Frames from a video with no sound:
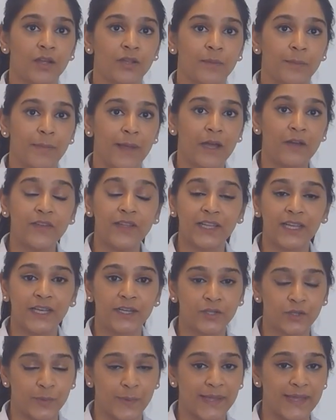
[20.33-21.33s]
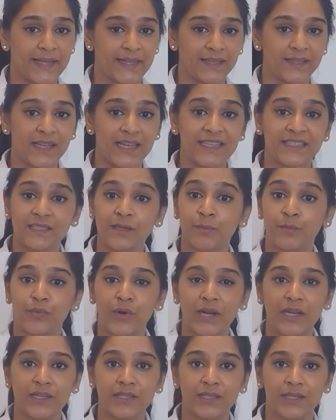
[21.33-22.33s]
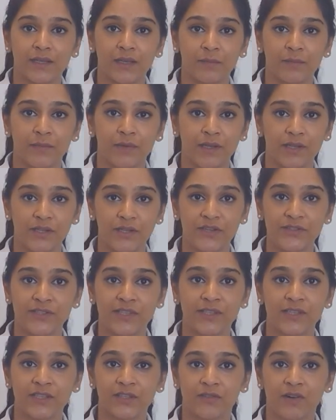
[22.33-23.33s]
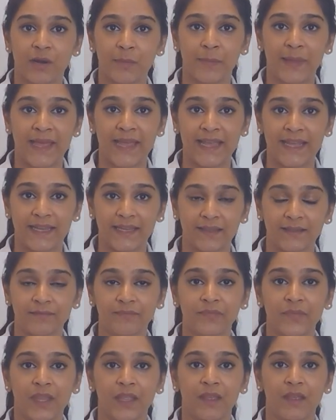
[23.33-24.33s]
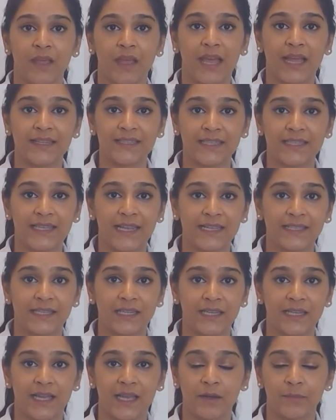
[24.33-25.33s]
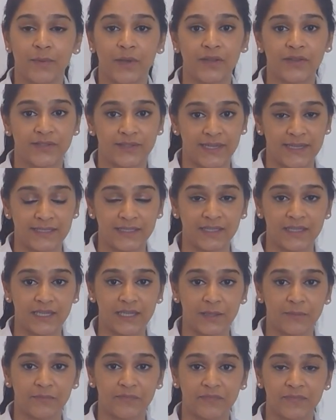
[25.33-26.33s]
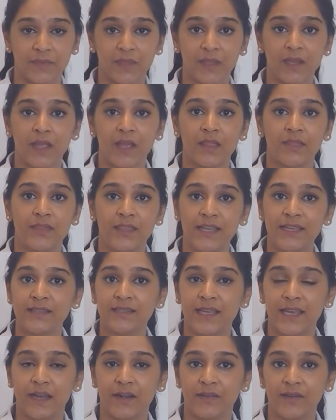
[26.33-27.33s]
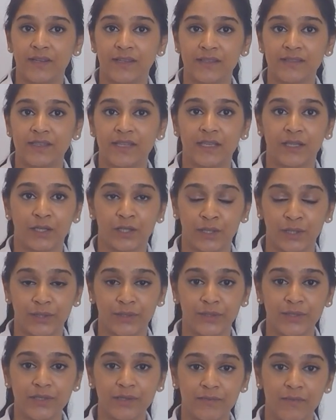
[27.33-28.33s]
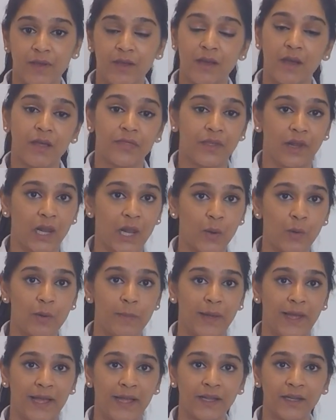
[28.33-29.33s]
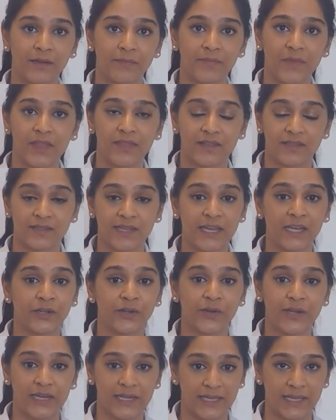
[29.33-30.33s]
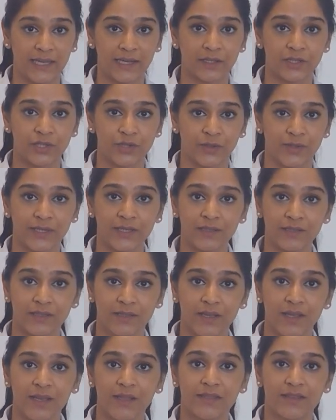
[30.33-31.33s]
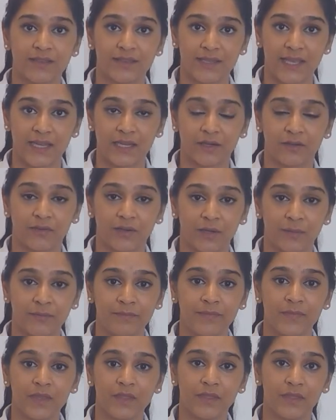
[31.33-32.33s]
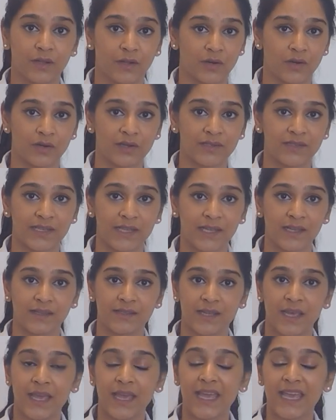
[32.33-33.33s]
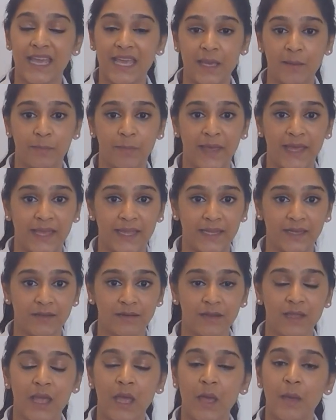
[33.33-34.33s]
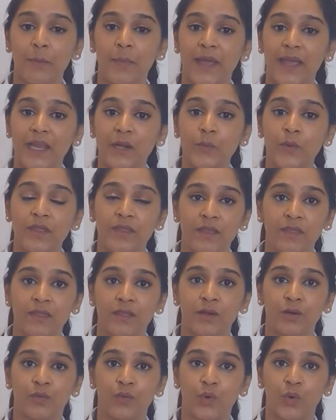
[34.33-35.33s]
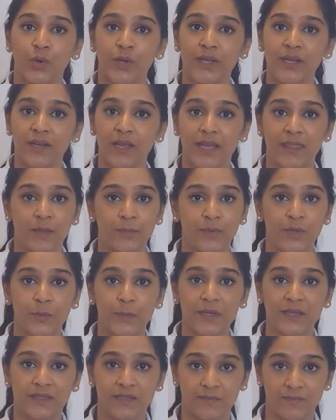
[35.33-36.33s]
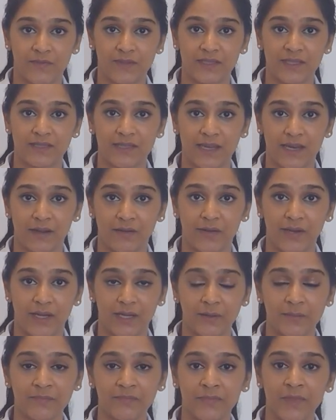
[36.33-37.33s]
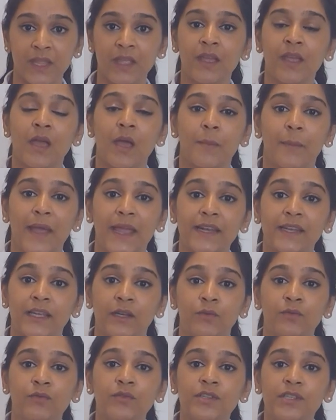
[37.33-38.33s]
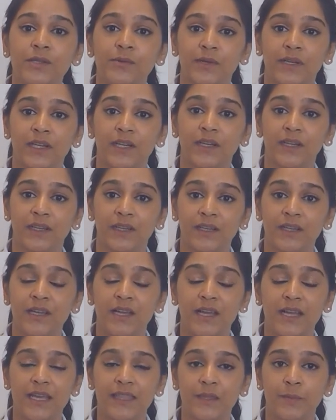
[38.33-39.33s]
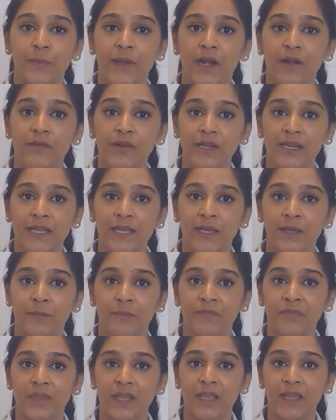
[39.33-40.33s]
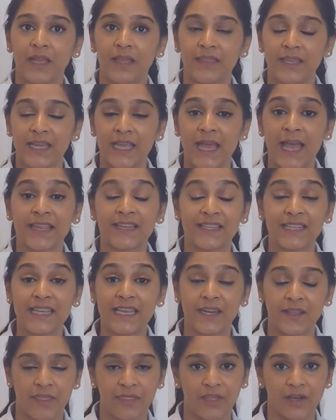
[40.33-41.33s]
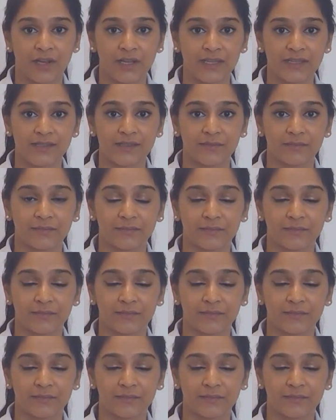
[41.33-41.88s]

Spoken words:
Pelvic girdle pain is an umbrella term used to describe pain antenatally and postnatally. These areas include the lower back, the sacroiliac joint, the sacrum, the coccyx, hip pain, pain within the groin and the pubic symphysis area. Pain can also occur at the perineum and the inner thighs.